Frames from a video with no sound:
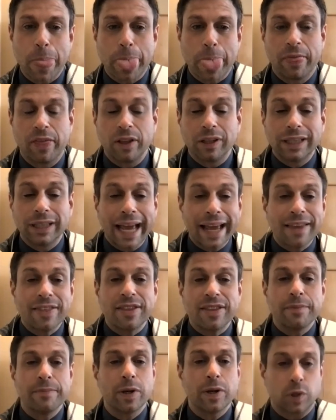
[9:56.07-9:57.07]
The
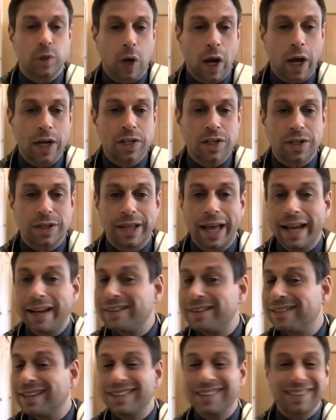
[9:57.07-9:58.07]
lengthy midrash
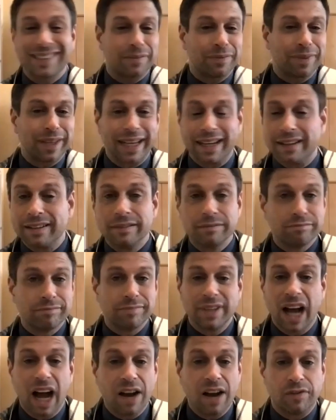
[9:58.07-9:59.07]
then does something
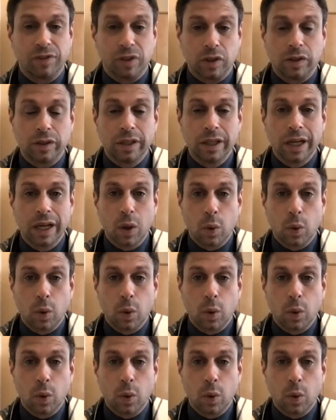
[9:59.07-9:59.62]
novel